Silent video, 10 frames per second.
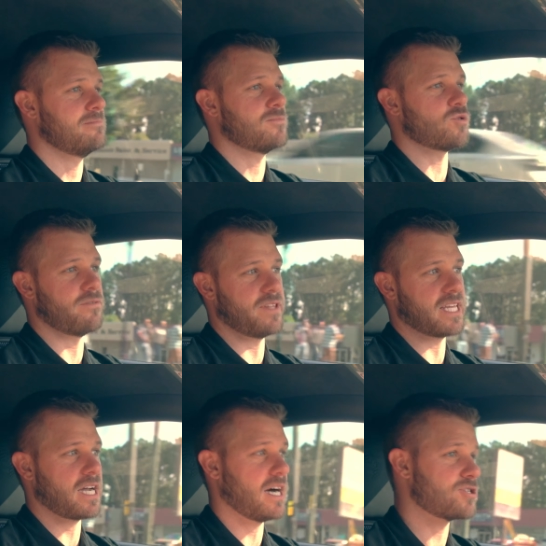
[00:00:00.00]
sort of in the
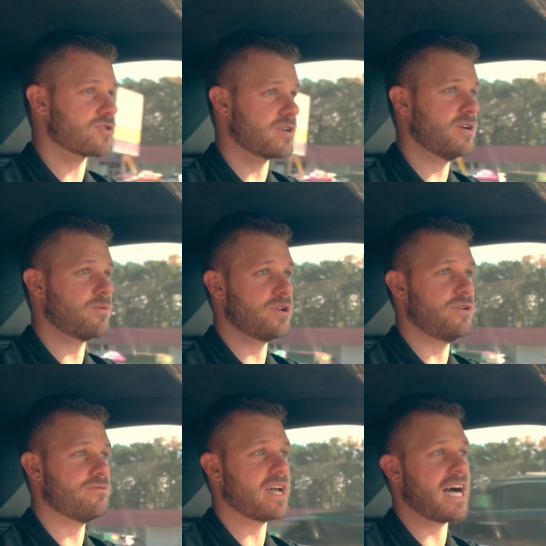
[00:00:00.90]
country where
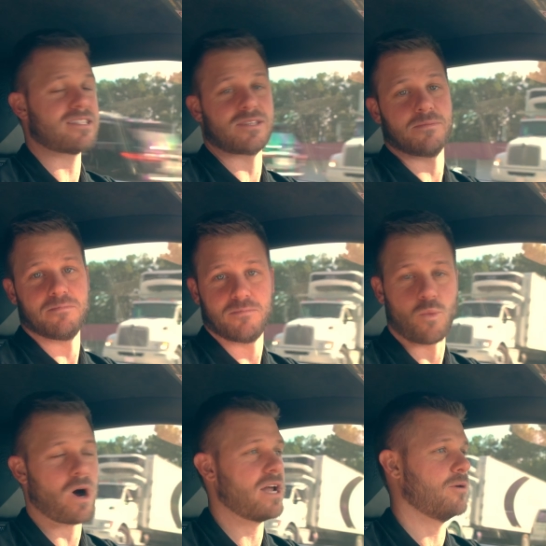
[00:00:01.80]
you've got some
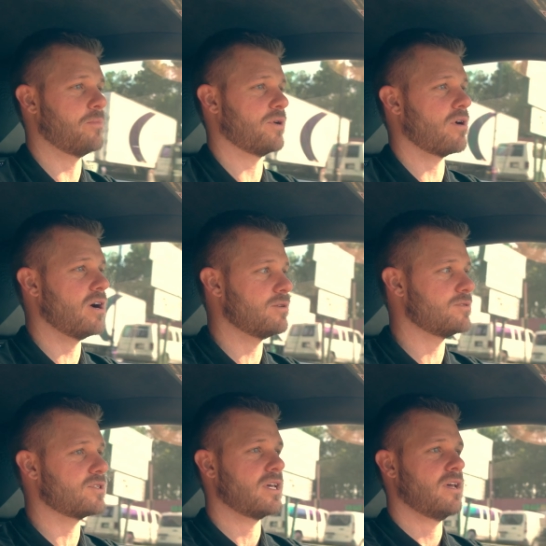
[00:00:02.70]
wide open roads,